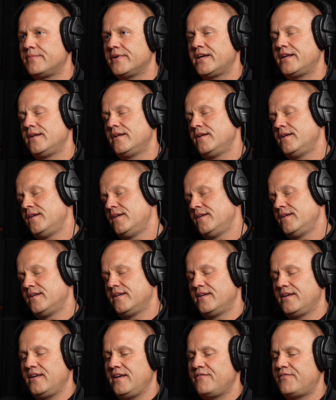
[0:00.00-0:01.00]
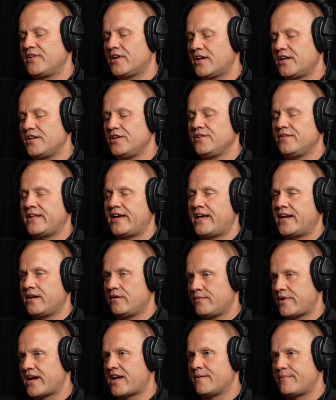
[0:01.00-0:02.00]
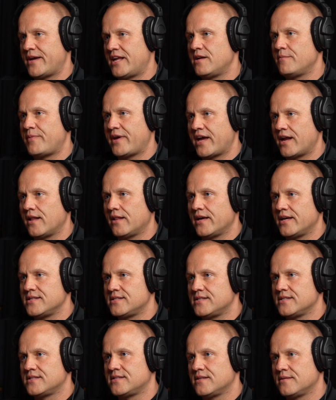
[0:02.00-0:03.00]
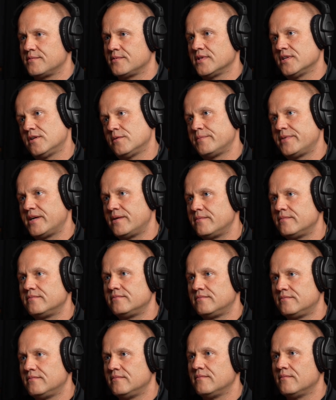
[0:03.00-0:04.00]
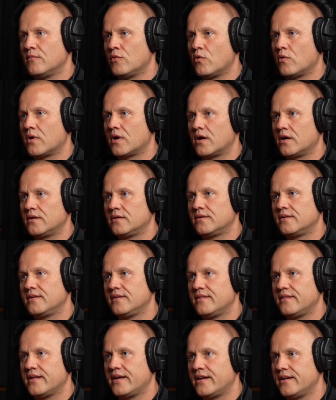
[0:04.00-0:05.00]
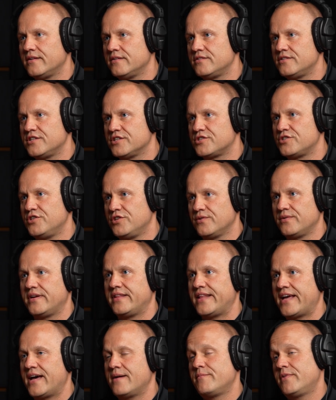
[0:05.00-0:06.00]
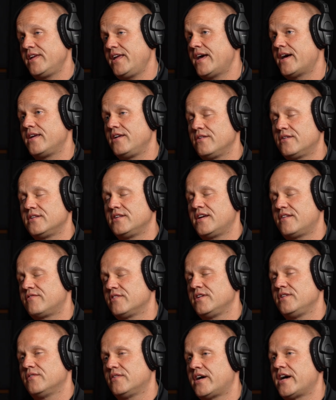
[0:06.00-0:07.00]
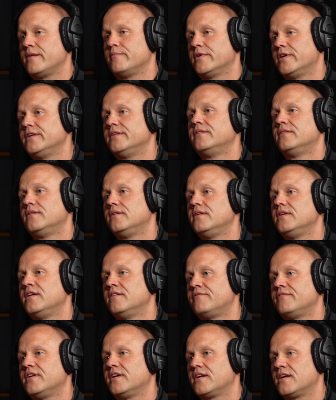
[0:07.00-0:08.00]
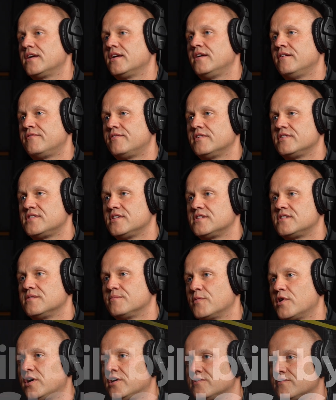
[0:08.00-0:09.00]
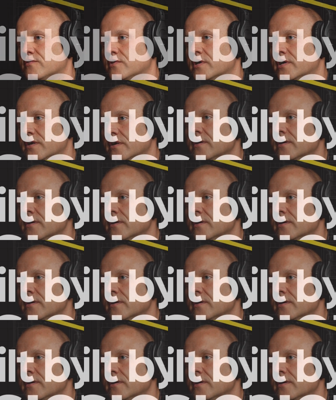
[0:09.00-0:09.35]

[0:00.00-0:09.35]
But if they're going to do that, I'd recommend a panelized system a little bit more than just doing that. But yeah, you can definitely do a hybrid if the system calls for it.